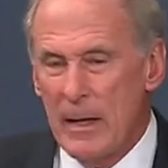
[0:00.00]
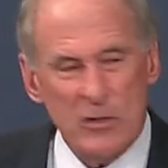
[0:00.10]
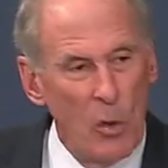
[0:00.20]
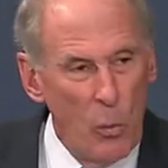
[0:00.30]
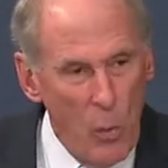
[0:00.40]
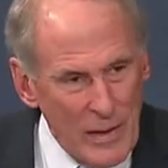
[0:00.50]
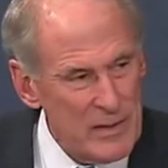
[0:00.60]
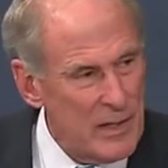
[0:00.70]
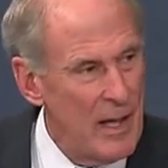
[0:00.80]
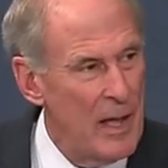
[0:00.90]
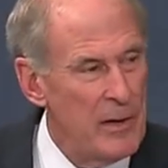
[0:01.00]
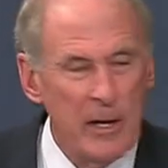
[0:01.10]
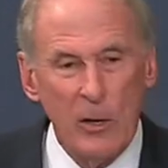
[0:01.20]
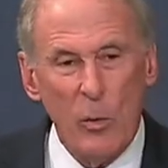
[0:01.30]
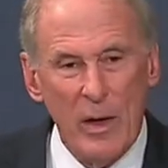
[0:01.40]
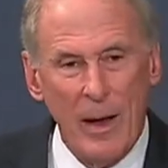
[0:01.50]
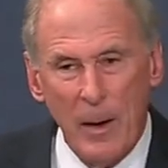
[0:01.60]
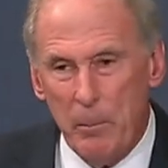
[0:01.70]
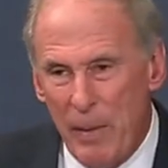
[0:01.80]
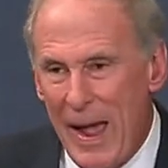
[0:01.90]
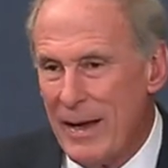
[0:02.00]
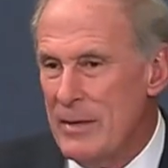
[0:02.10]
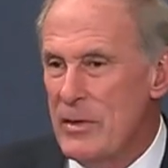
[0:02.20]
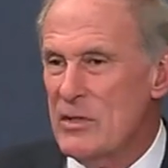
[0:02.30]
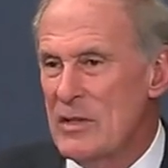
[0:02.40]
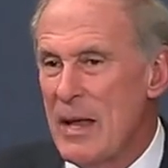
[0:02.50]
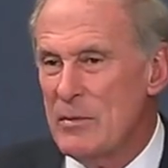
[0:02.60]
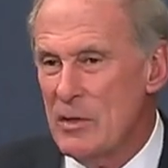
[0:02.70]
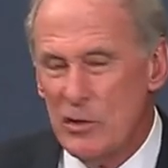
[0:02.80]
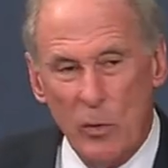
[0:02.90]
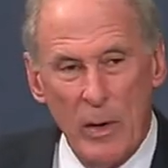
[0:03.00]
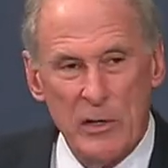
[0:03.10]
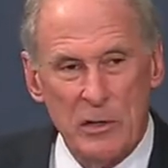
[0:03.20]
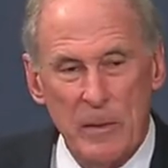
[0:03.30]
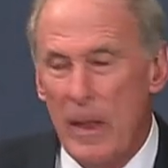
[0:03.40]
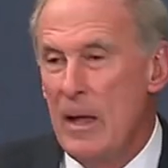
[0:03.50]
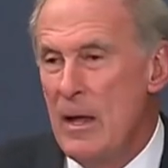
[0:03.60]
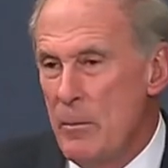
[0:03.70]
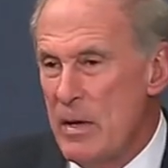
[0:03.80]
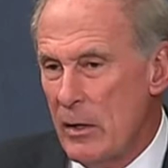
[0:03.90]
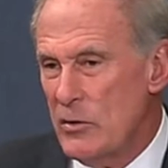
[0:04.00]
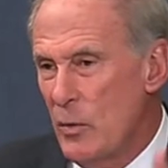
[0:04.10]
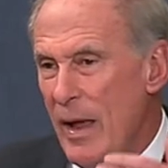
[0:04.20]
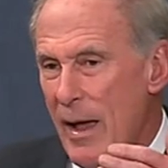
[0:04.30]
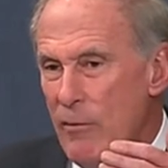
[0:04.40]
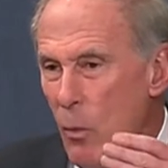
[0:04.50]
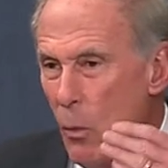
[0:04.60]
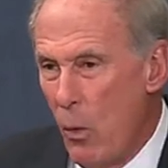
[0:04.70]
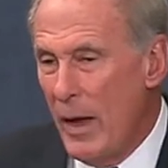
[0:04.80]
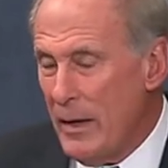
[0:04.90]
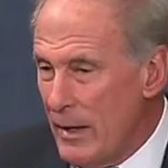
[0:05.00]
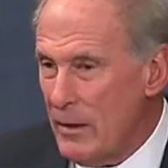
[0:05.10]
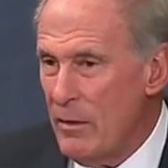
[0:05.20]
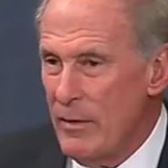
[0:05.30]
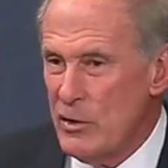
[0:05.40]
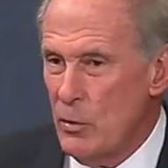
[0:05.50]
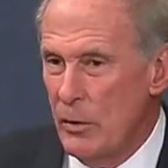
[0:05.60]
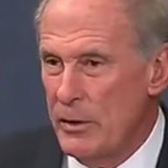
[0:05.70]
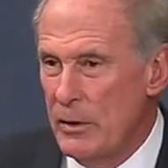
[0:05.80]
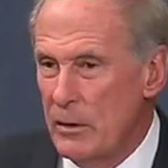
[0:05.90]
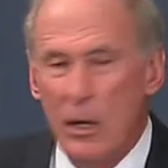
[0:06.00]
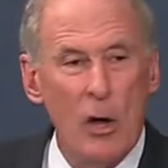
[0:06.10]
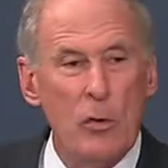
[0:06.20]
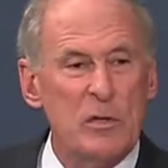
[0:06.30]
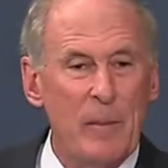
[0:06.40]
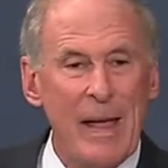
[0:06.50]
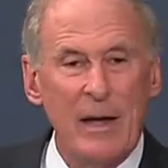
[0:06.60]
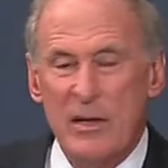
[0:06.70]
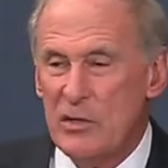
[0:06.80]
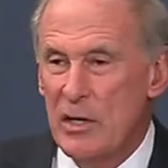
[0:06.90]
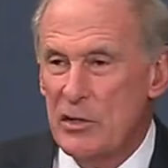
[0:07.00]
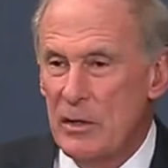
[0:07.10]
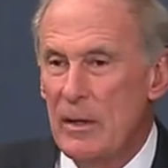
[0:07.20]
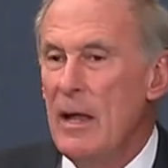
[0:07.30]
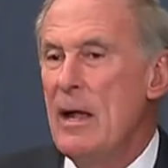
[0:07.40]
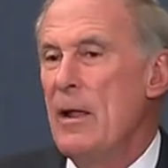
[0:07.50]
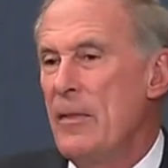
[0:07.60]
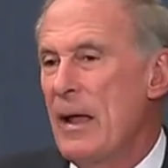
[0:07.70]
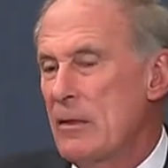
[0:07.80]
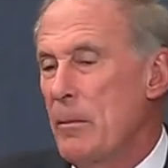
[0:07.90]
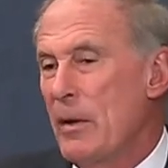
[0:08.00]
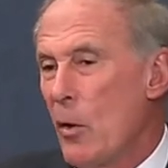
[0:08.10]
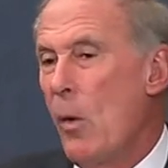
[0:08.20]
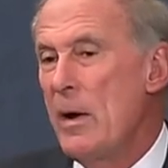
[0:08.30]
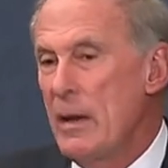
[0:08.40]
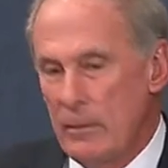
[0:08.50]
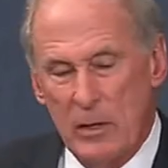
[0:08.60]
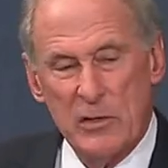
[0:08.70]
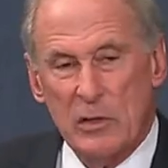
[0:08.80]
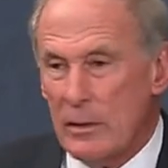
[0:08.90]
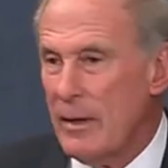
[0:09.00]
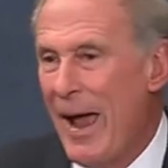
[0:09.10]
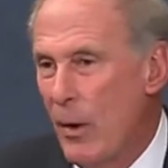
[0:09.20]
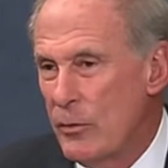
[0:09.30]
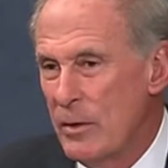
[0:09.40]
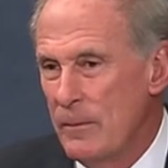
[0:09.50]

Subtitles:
So once again, here we are back in this same situation because we have one individual here who's made a decision that the minority doesn't count,